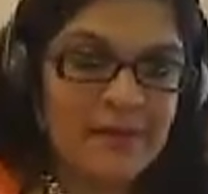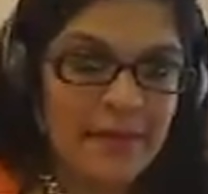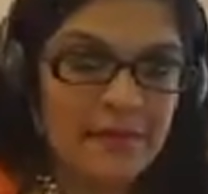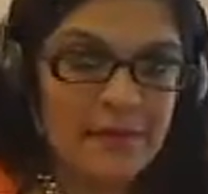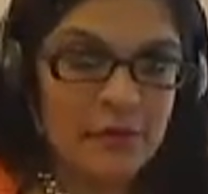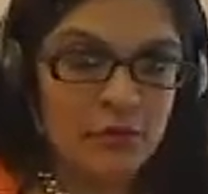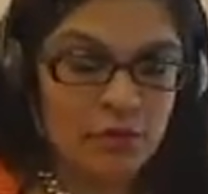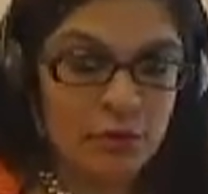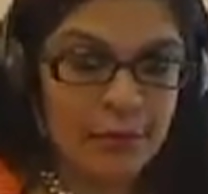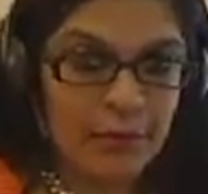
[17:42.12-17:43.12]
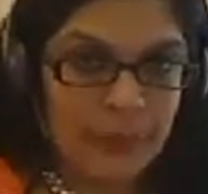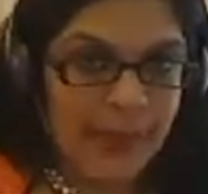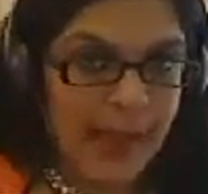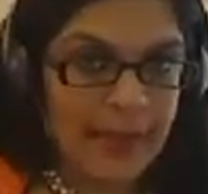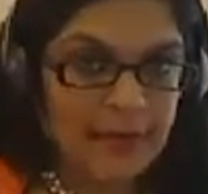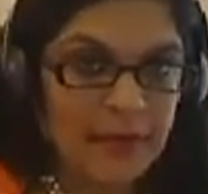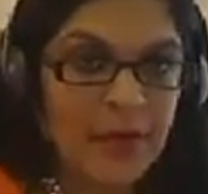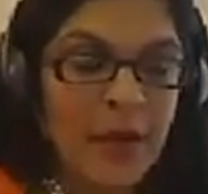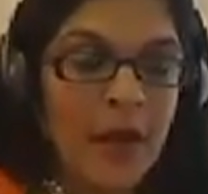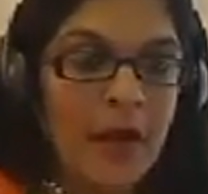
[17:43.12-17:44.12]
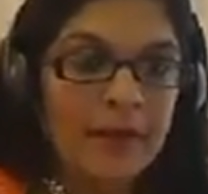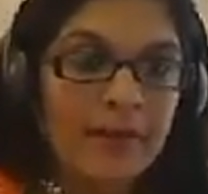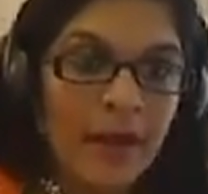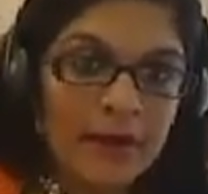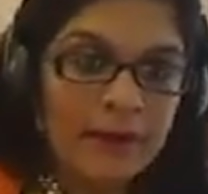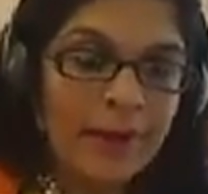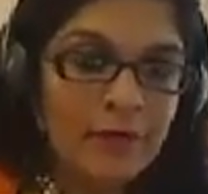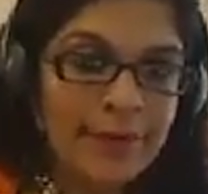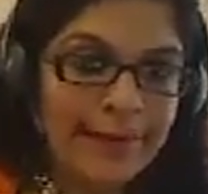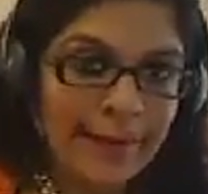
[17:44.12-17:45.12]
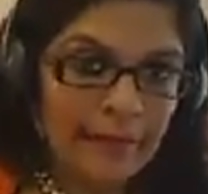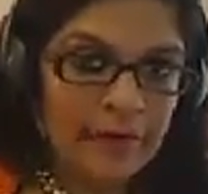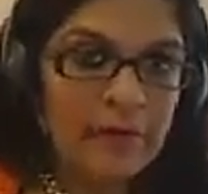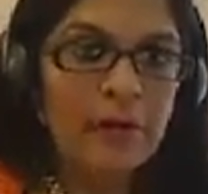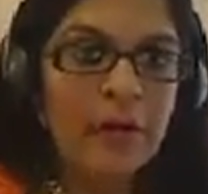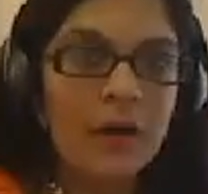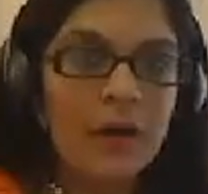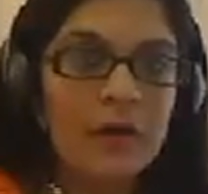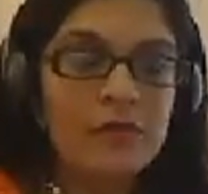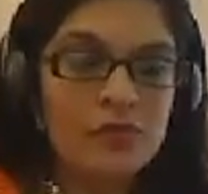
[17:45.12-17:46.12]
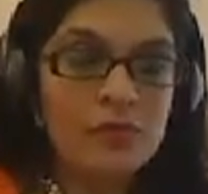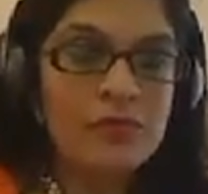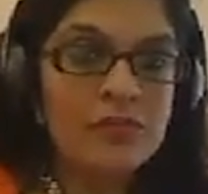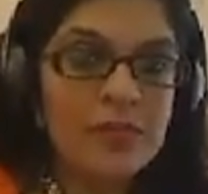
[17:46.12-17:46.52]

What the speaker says: tests that you should be looking at? At the undergraduate level, students